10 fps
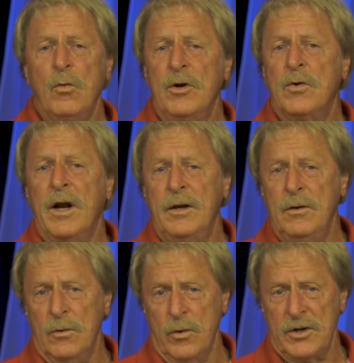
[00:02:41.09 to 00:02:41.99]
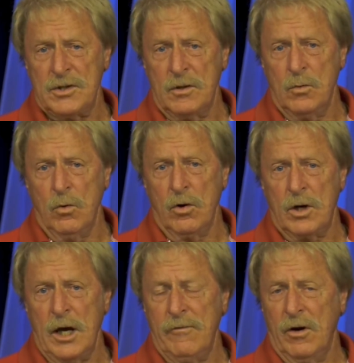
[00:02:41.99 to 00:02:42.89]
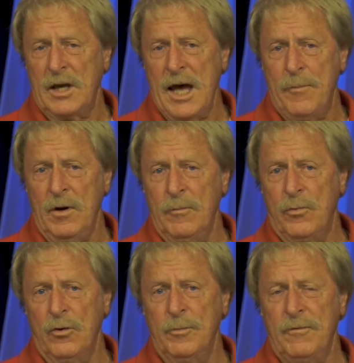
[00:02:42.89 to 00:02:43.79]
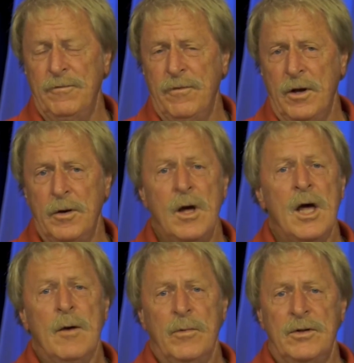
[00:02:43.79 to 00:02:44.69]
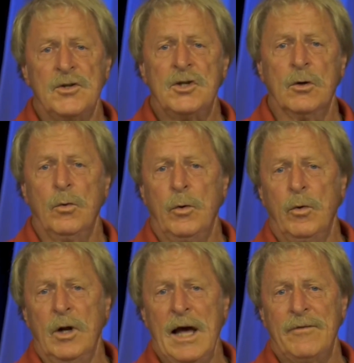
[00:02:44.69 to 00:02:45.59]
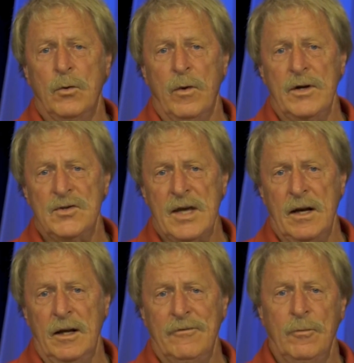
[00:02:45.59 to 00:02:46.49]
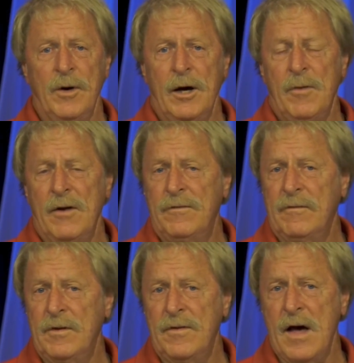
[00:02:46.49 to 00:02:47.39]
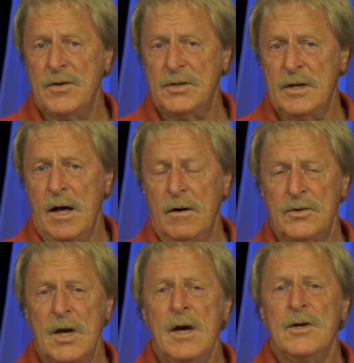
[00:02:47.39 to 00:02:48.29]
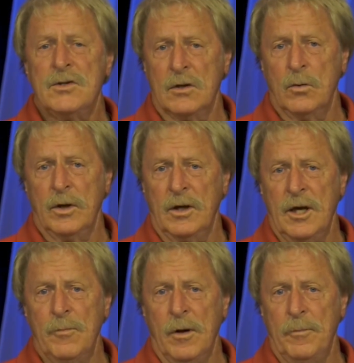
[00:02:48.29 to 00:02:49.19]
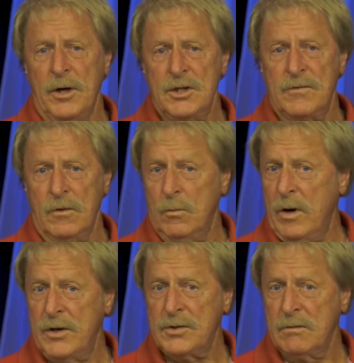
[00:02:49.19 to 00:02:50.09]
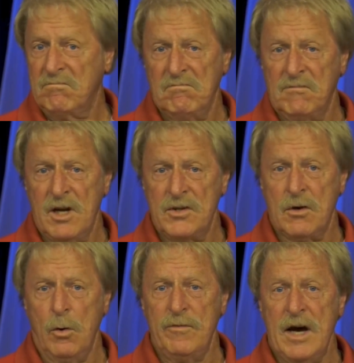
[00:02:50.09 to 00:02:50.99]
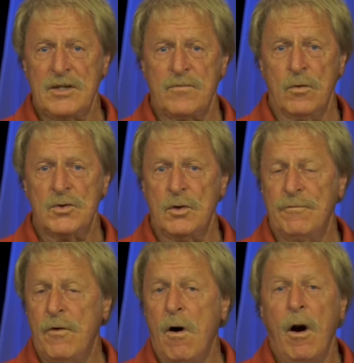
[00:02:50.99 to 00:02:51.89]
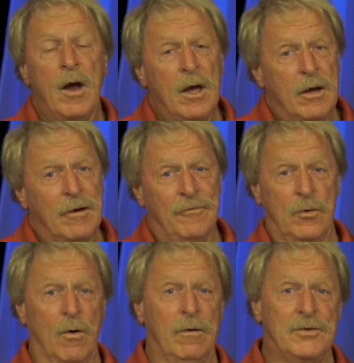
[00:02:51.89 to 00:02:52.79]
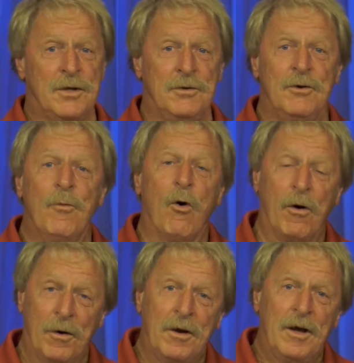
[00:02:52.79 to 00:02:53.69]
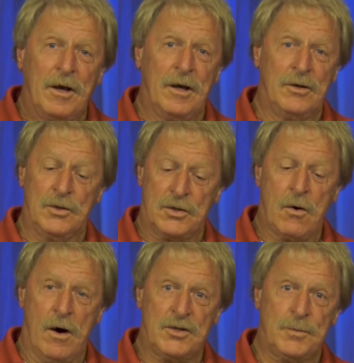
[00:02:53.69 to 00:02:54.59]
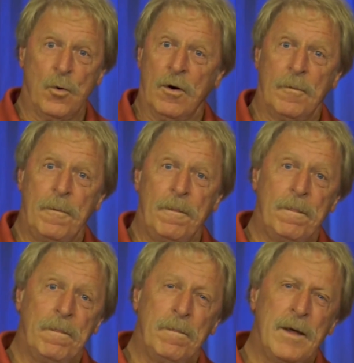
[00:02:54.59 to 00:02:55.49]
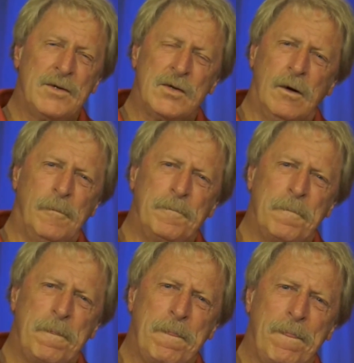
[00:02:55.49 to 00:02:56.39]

We tried to do the rest of the work out of our capital improvement fund, but this year we will have to raise that levy by about $50,000 so that we can keep on pace for the rest. That's all we've asked for so far. If you want us to do more, it just costs more. That's all.